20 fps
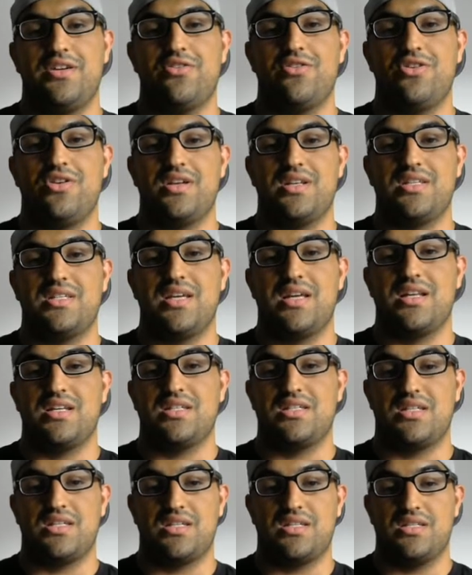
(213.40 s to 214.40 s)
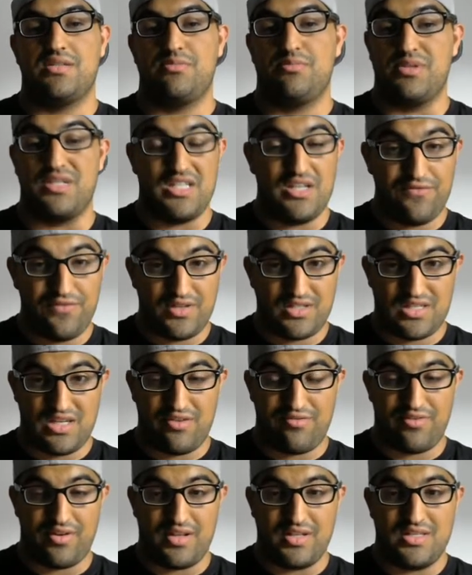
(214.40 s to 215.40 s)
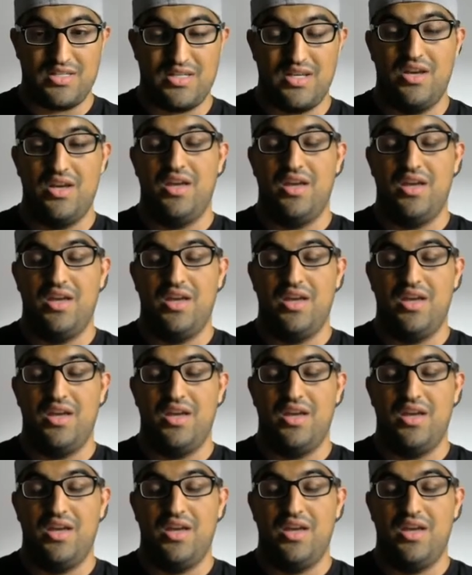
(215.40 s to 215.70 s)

you can set a specific defense,